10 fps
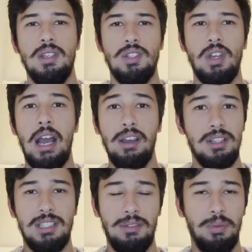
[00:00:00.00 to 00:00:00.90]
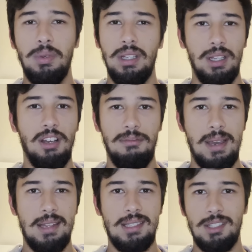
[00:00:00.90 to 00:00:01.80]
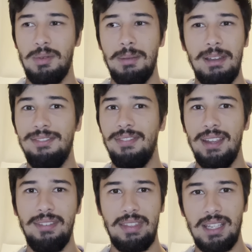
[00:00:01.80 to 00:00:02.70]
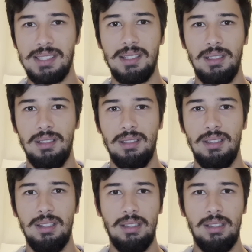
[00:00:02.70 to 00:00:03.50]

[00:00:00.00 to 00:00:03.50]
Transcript: So I honestly really love maths. It's one of my favorite things to learn.